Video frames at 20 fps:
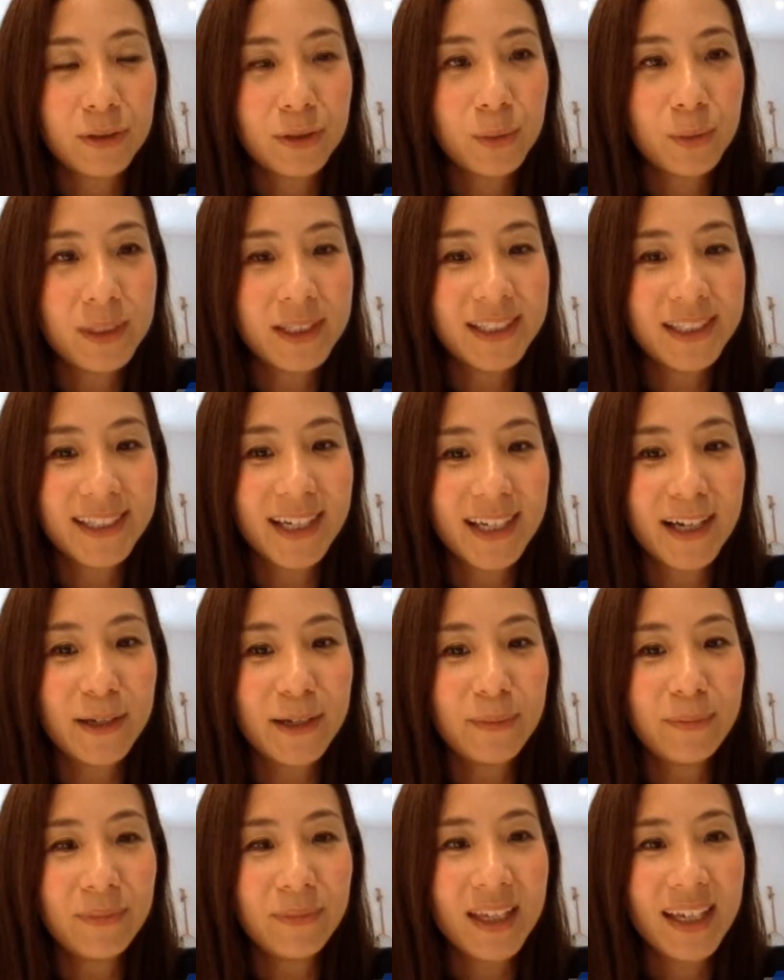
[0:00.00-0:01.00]
2 weeks'
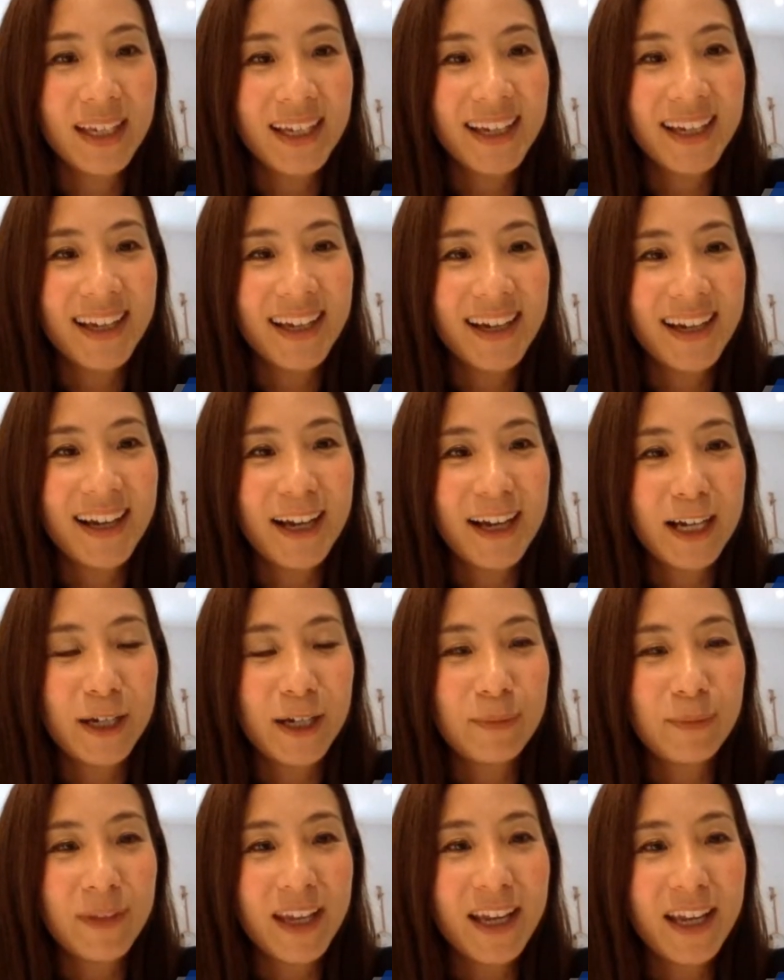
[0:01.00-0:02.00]
time.
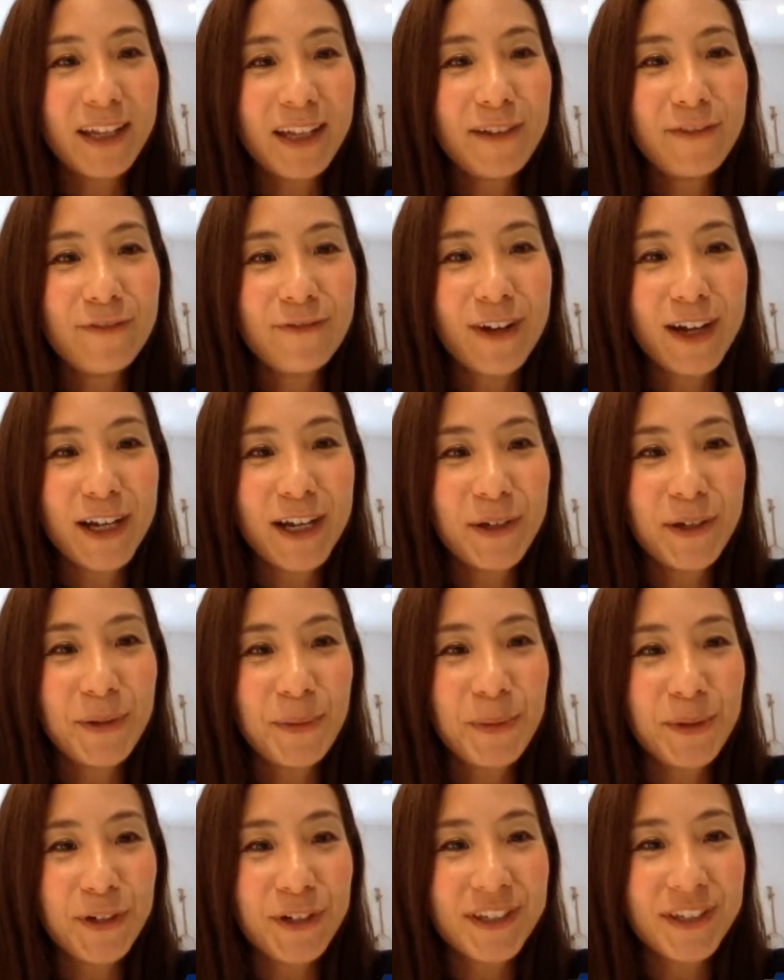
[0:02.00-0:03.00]
Any final
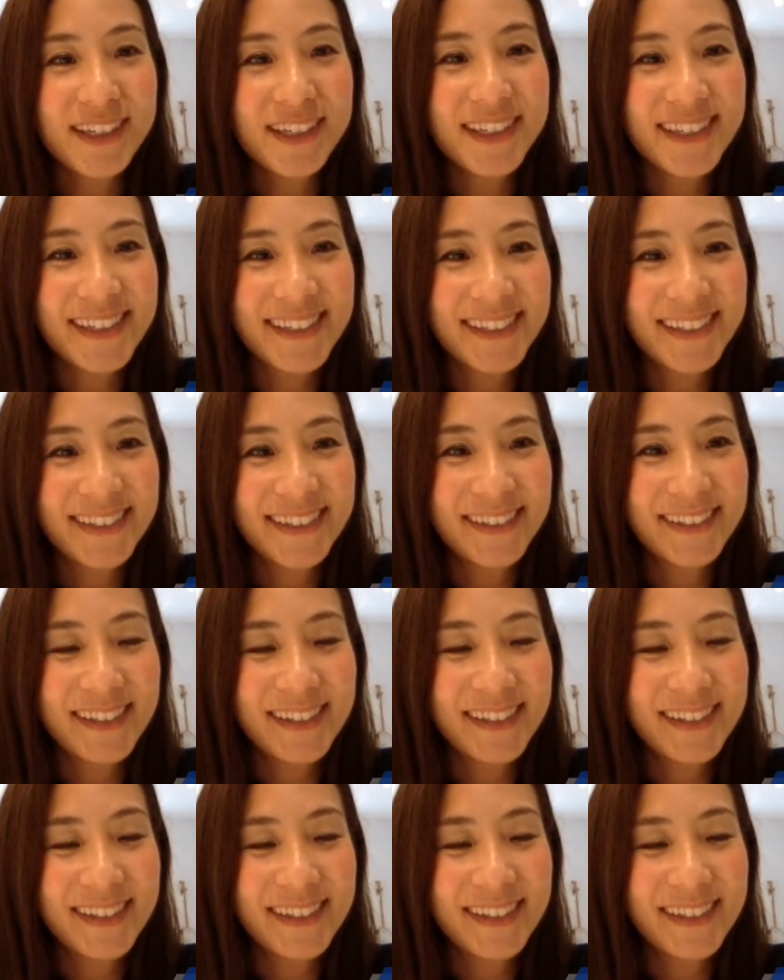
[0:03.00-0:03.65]
words